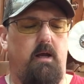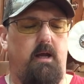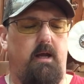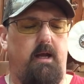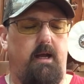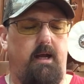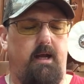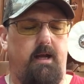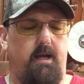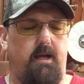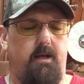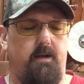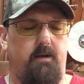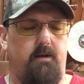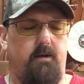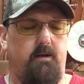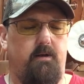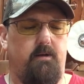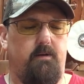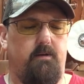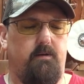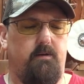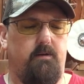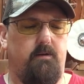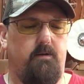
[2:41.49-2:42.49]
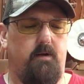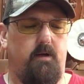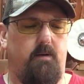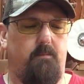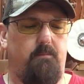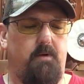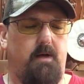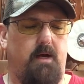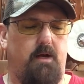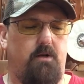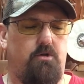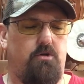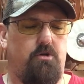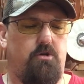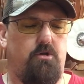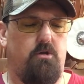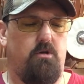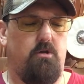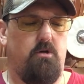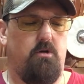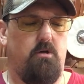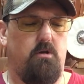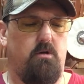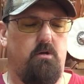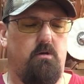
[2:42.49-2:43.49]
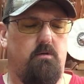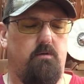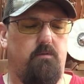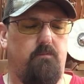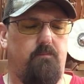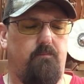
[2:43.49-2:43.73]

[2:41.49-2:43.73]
and I'm not sure